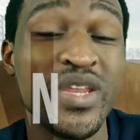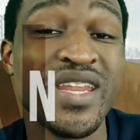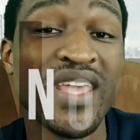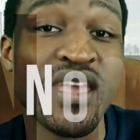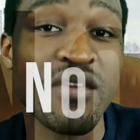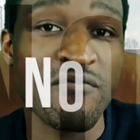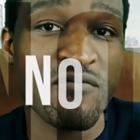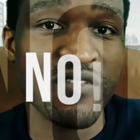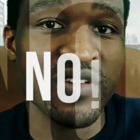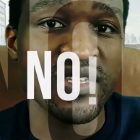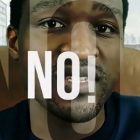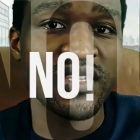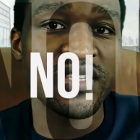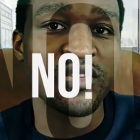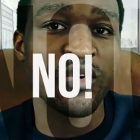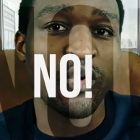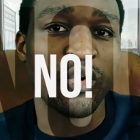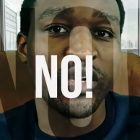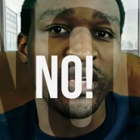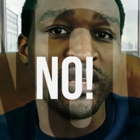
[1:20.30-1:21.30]
with
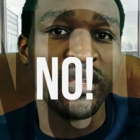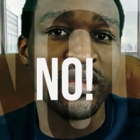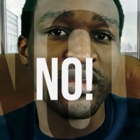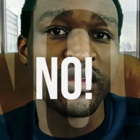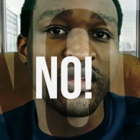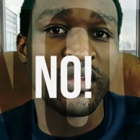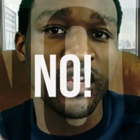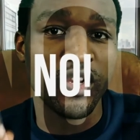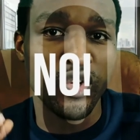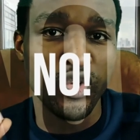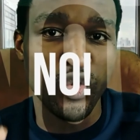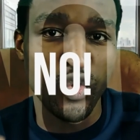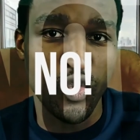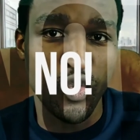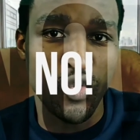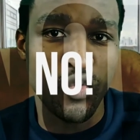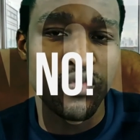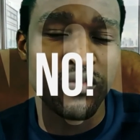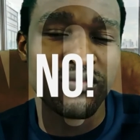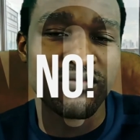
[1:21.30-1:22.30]
emphasis on the
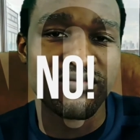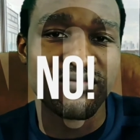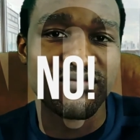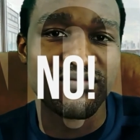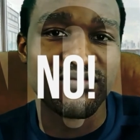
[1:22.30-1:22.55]
no.